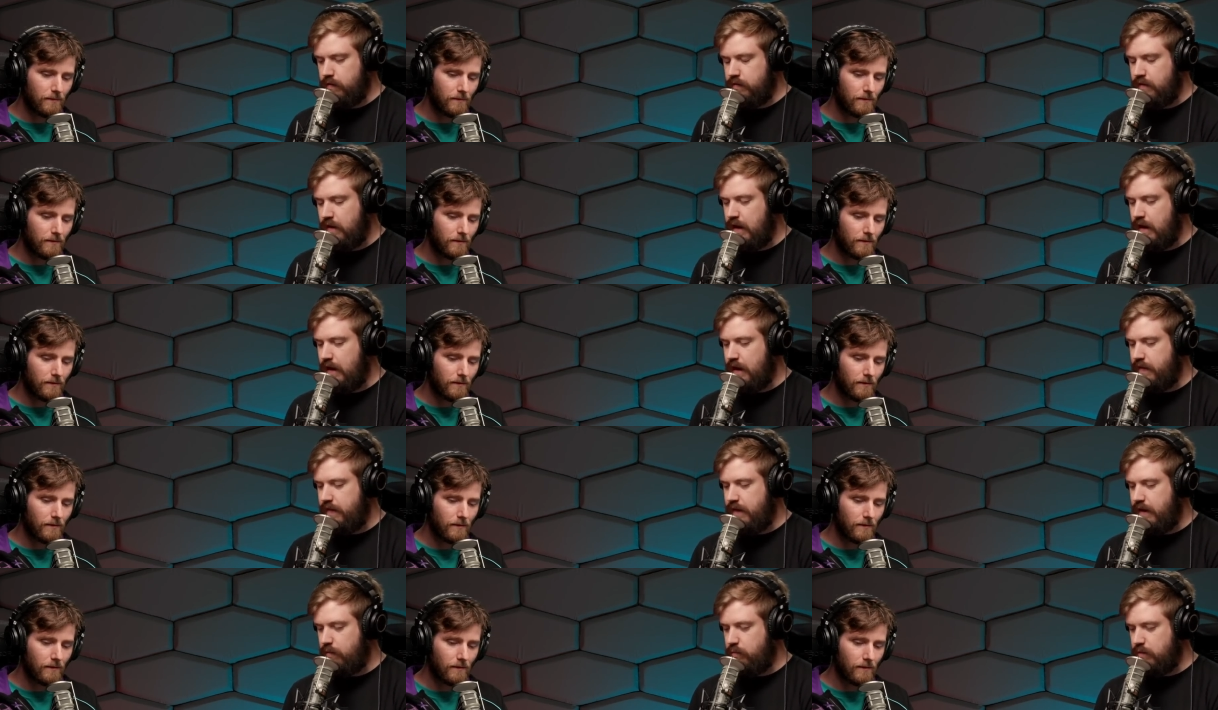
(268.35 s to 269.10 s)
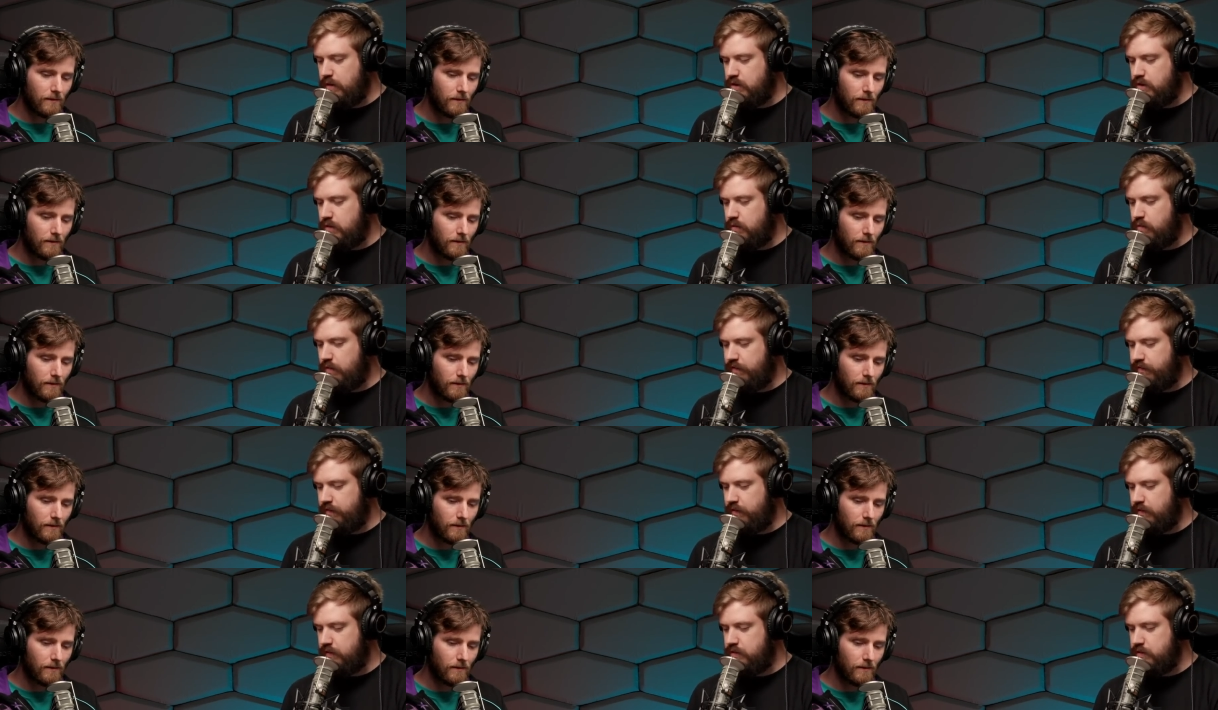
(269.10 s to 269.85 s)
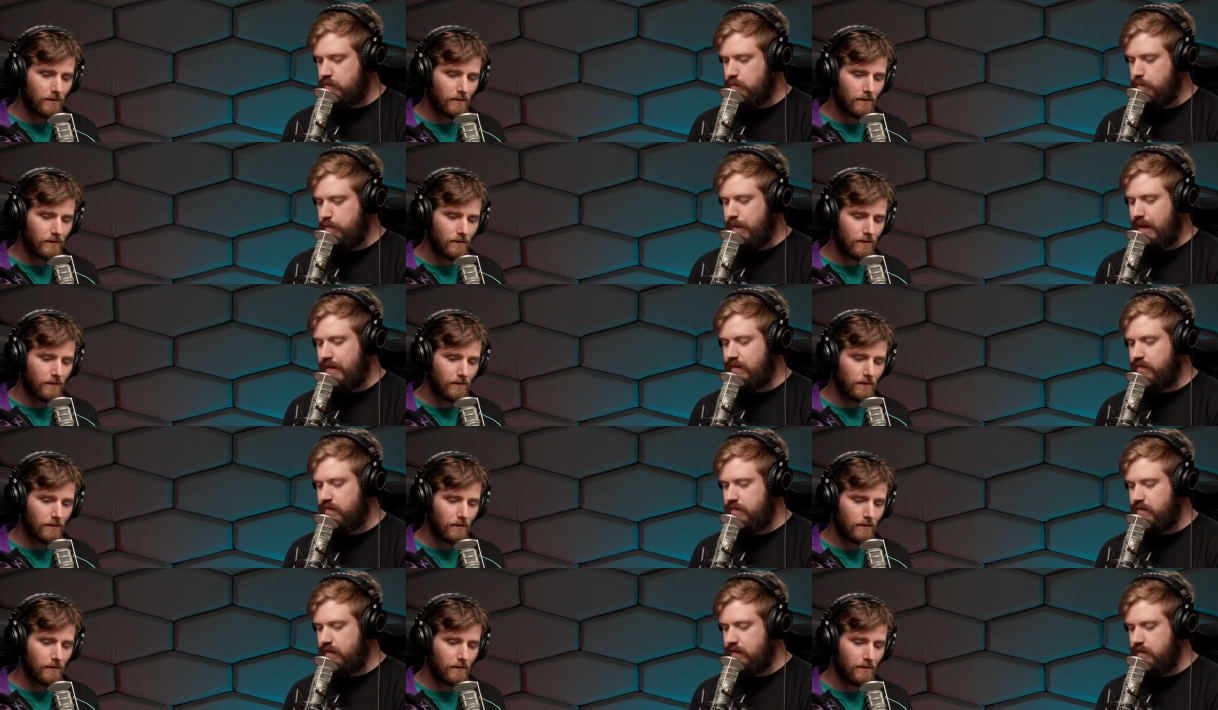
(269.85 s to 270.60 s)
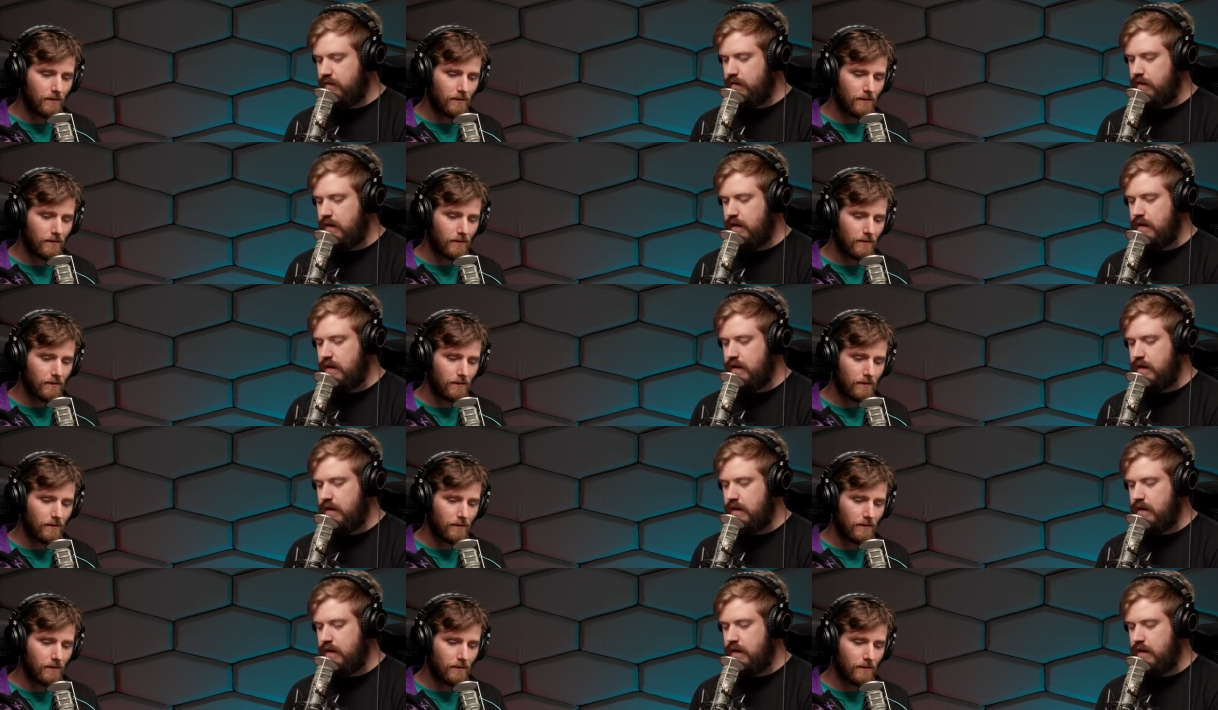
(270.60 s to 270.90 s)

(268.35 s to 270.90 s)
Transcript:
Speaker 1: and that we should refer to Benson